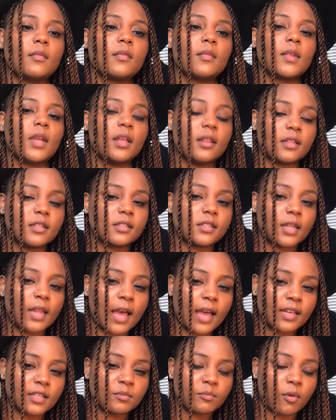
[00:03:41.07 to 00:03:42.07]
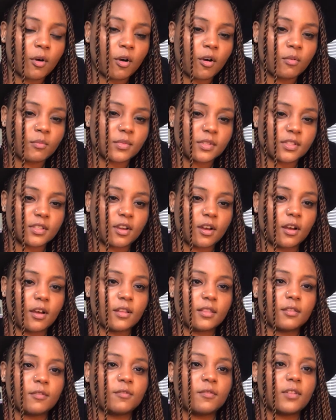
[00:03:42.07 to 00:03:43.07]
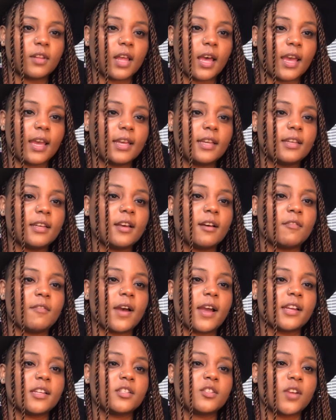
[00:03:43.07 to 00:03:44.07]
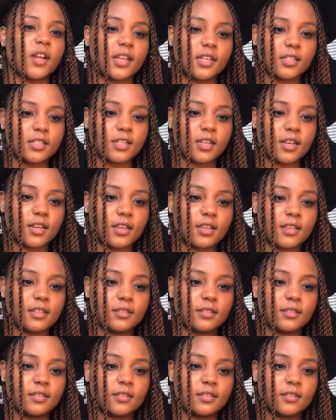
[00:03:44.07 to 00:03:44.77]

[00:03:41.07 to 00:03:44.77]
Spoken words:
And this last poem is called The Flight of Hydrangea.